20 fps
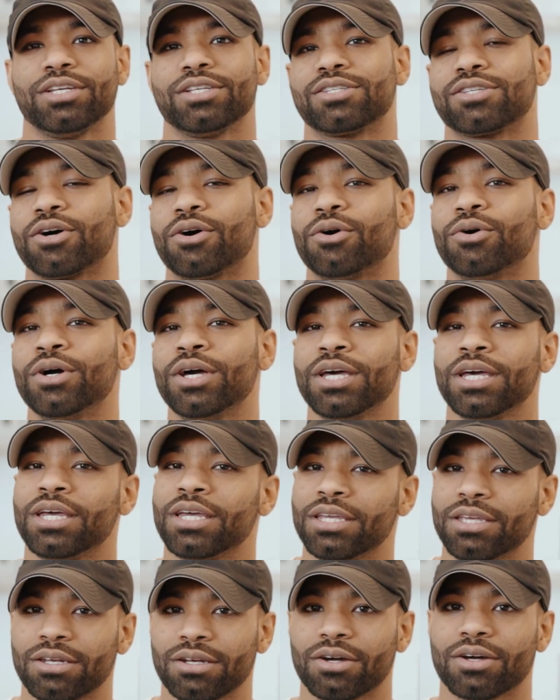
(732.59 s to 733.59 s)
So,
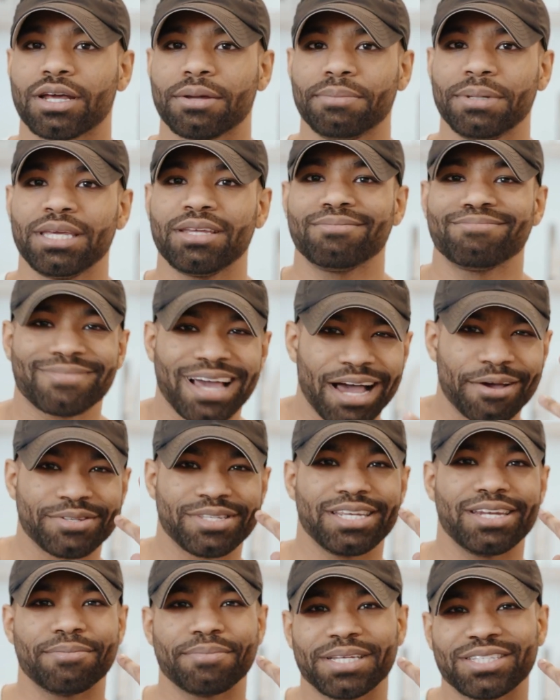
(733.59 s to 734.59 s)
you know what I mean? I was
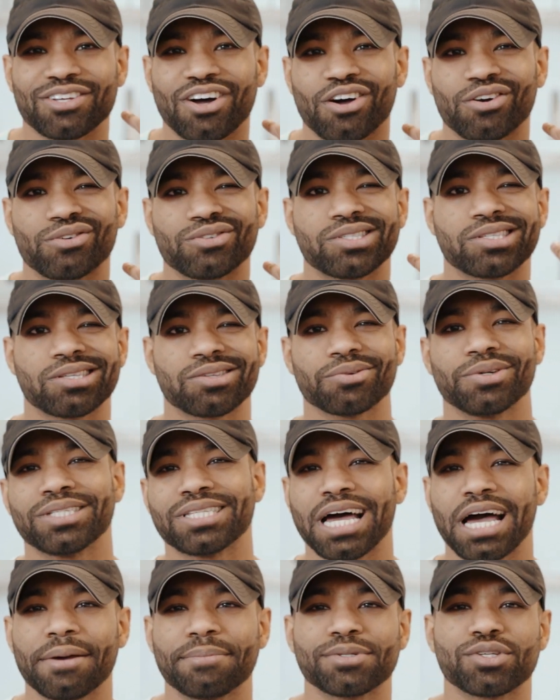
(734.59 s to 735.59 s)
eating McDonald's 3
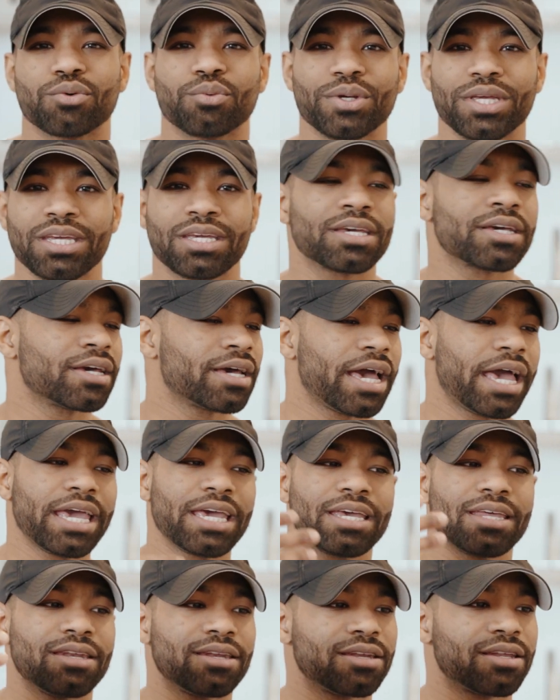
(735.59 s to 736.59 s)
times a week,
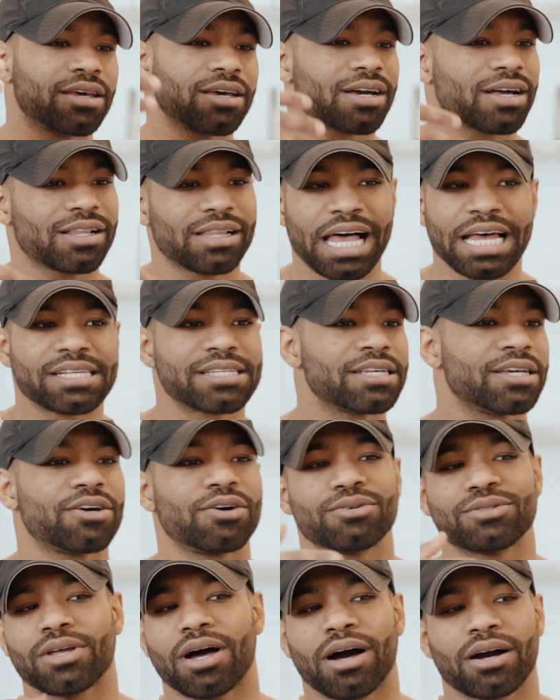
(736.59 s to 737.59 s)
and
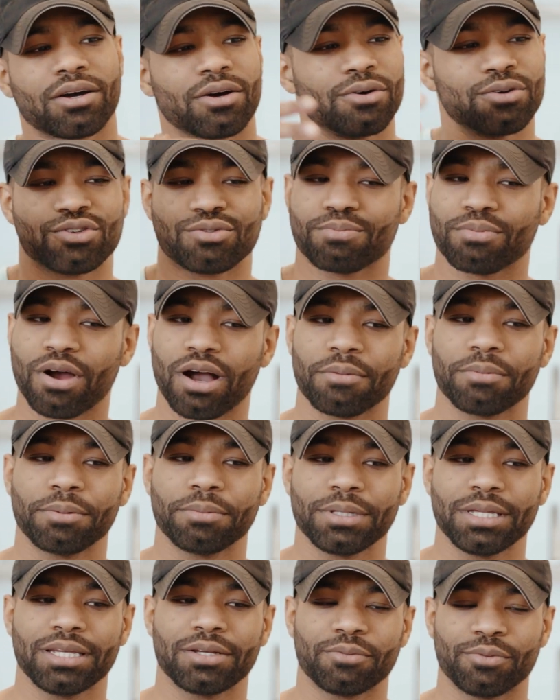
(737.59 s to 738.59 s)
Classico tacos
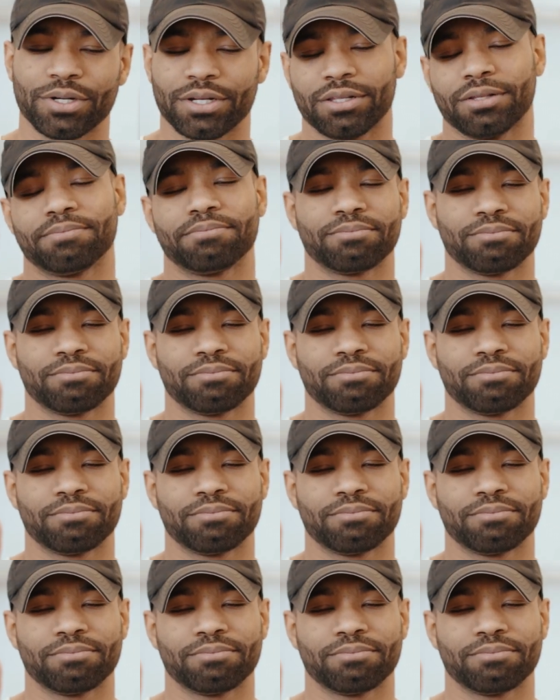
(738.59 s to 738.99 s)
probably will.